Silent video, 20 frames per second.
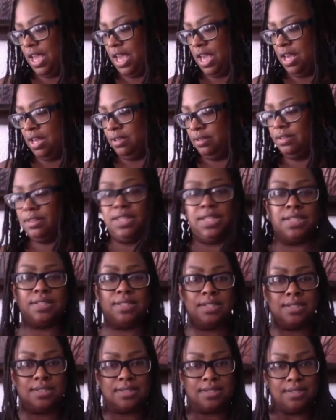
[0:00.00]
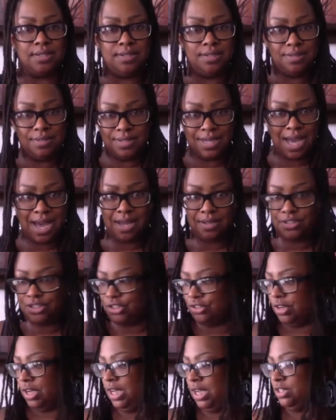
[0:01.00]
And this is not
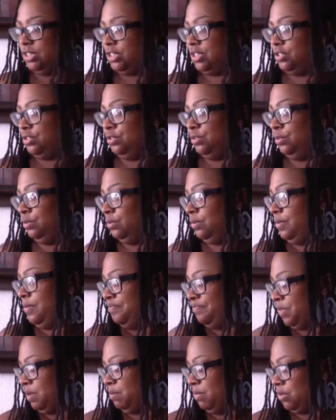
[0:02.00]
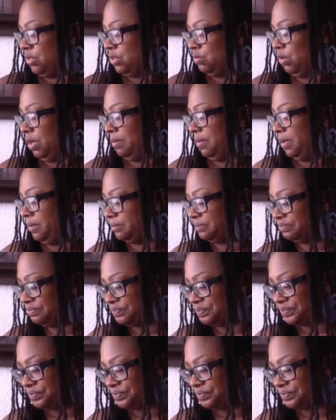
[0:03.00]
strange to most women.